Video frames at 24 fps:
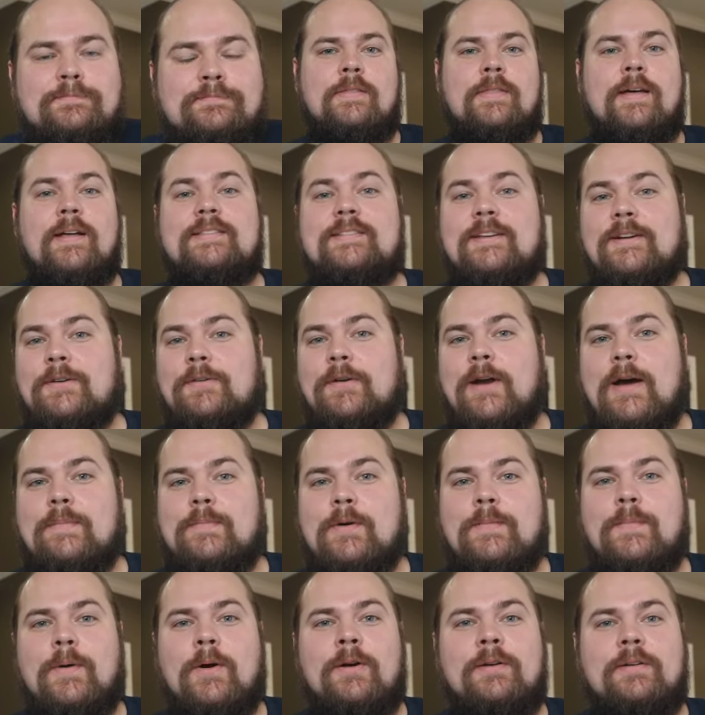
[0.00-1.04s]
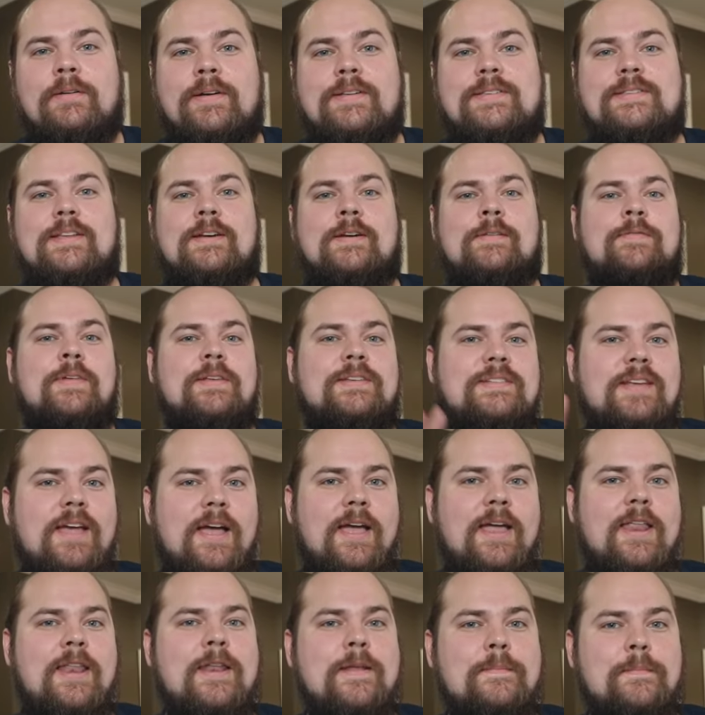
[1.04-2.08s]
That's gonna wrap up our list of the
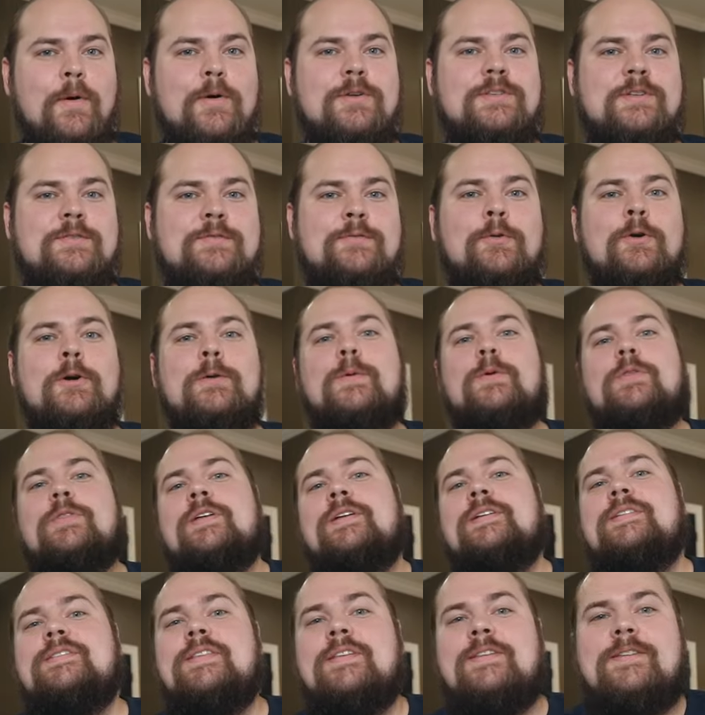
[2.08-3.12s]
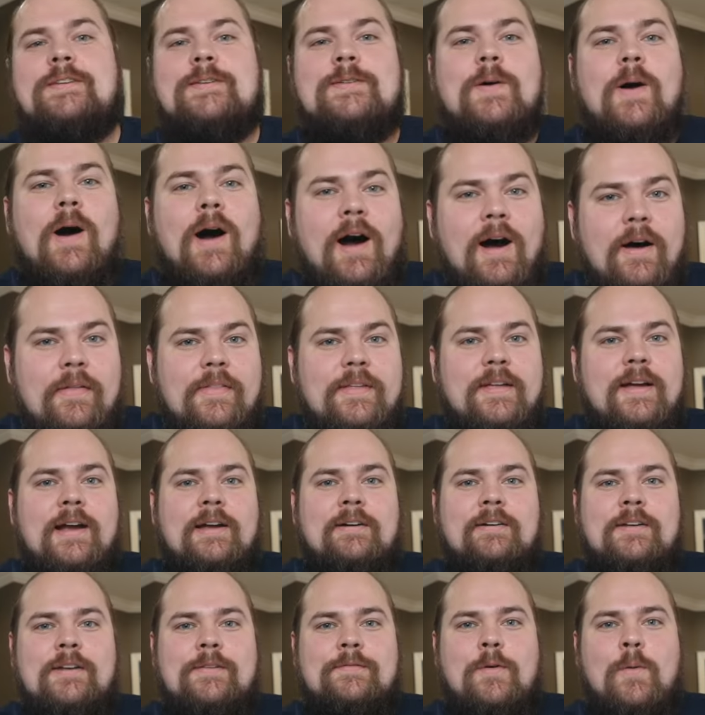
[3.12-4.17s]
10 most affordable things to do on the
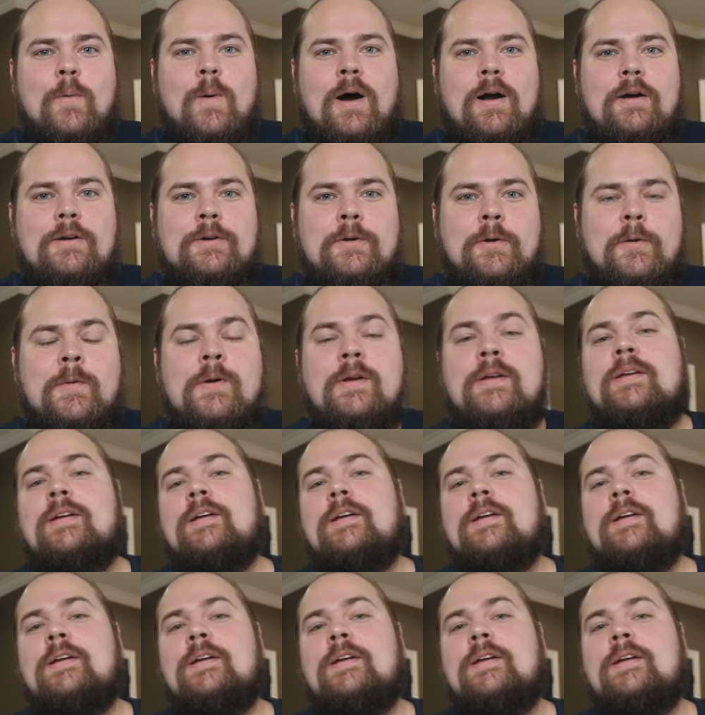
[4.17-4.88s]
island of Oahu.